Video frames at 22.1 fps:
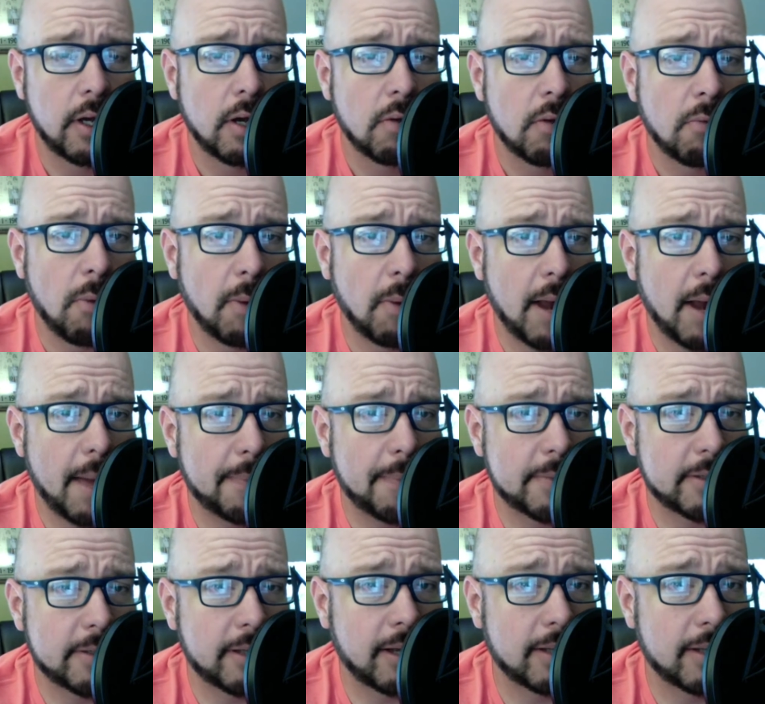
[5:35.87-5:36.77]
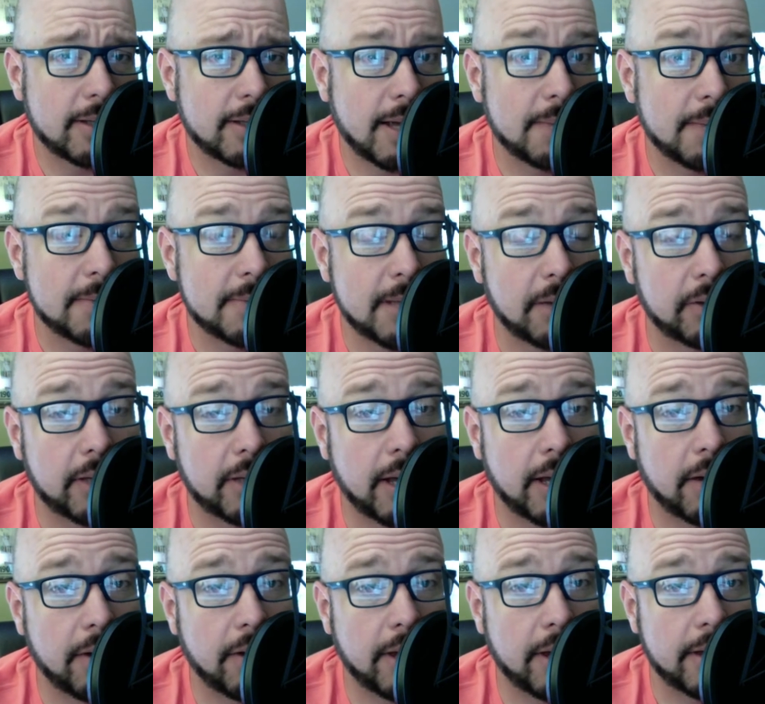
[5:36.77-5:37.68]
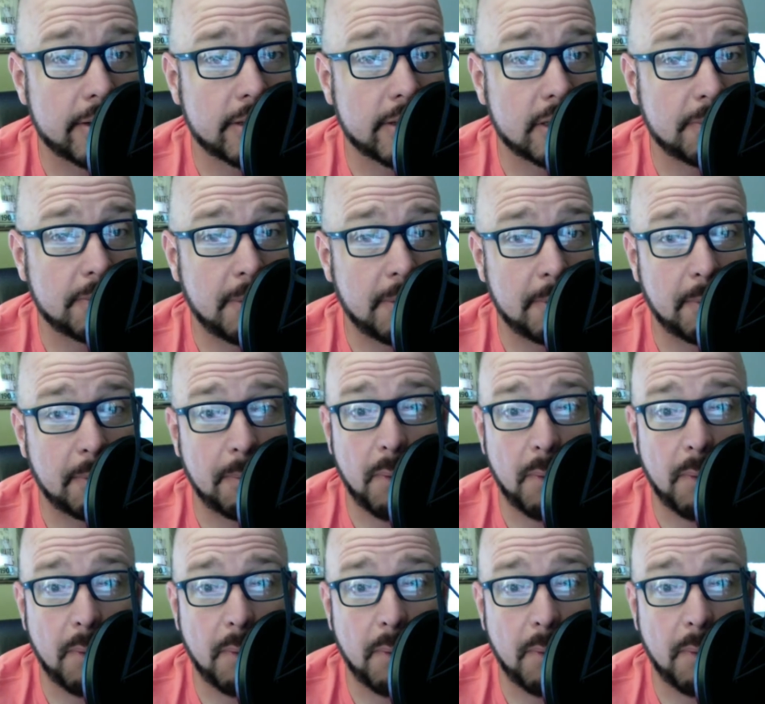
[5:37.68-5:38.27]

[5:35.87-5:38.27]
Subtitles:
Well, what happens a lot of times out there is people